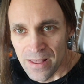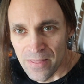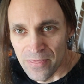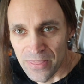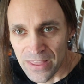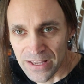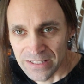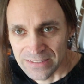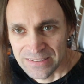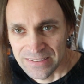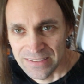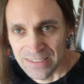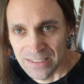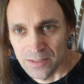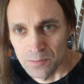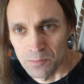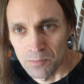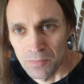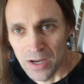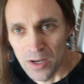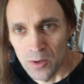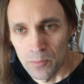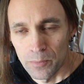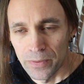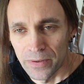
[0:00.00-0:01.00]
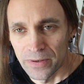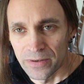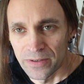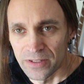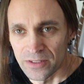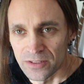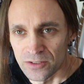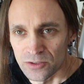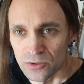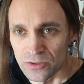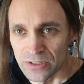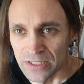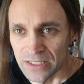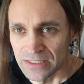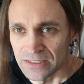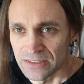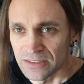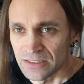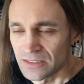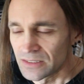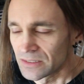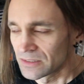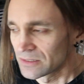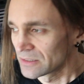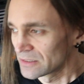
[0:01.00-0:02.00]
And that said, in my opinion,
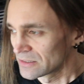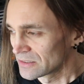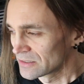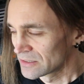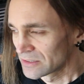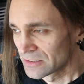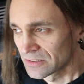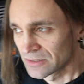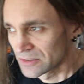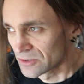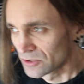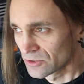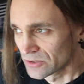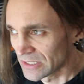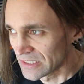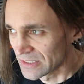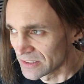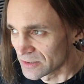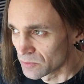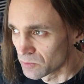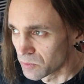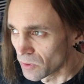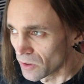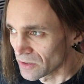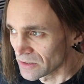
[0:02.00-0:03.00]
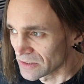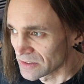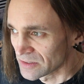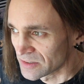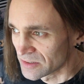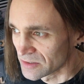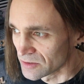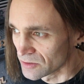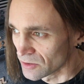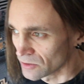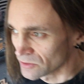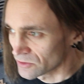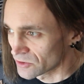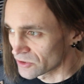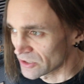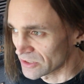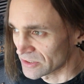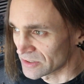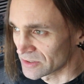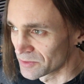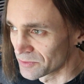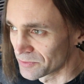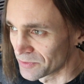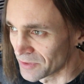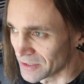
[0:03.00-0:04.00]
today's world, it's not
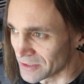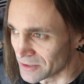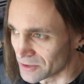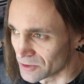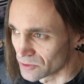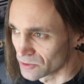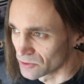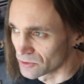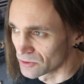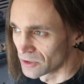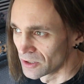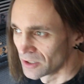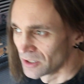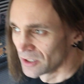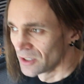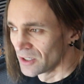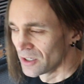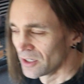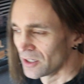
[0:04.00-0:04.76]
justified to